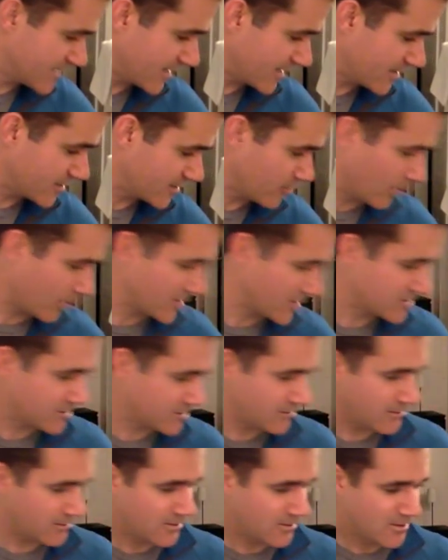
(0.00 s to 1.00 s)

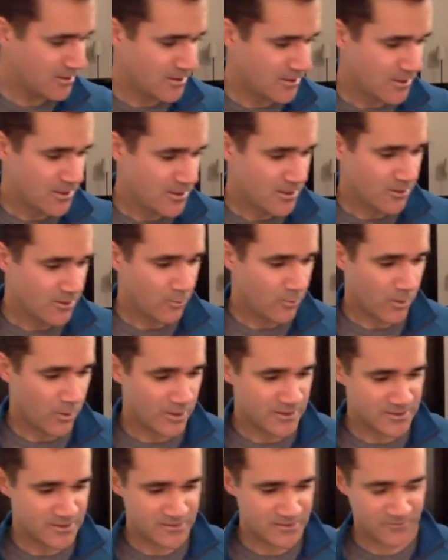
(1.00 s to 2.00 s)
question
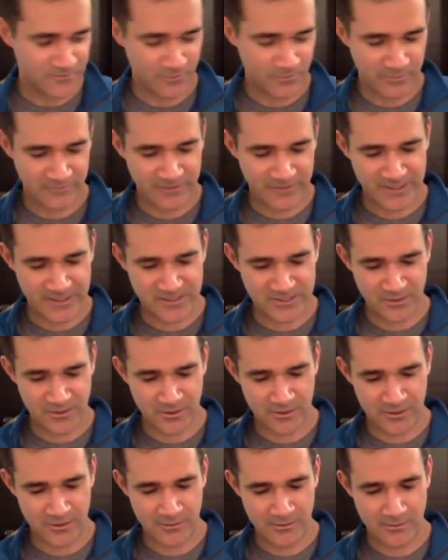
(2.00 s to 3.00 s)
was from the face
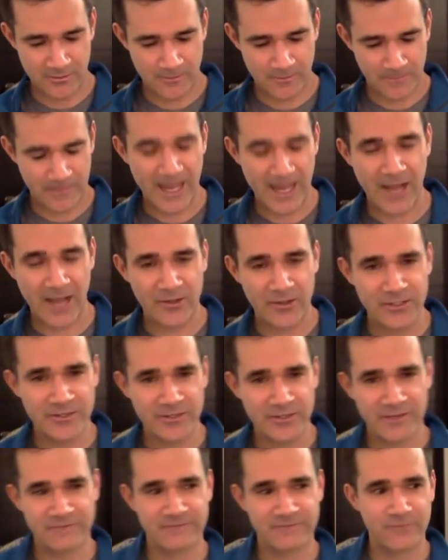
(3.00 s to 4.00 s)
on, how do you
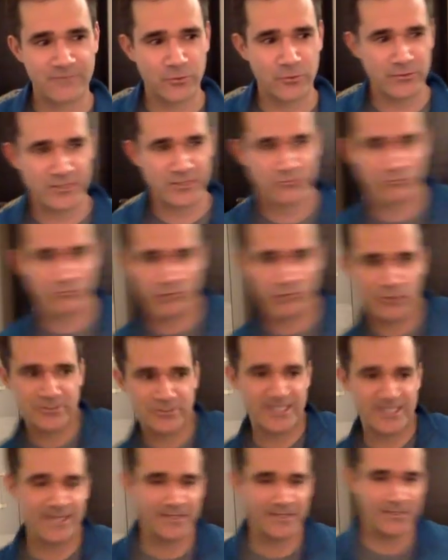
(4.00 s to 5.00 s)
get fully
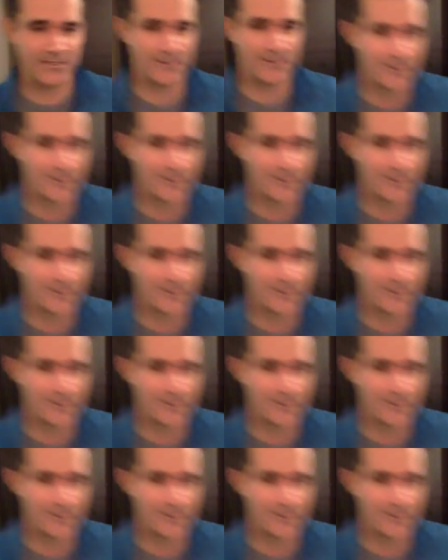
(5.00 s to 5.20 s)
rotated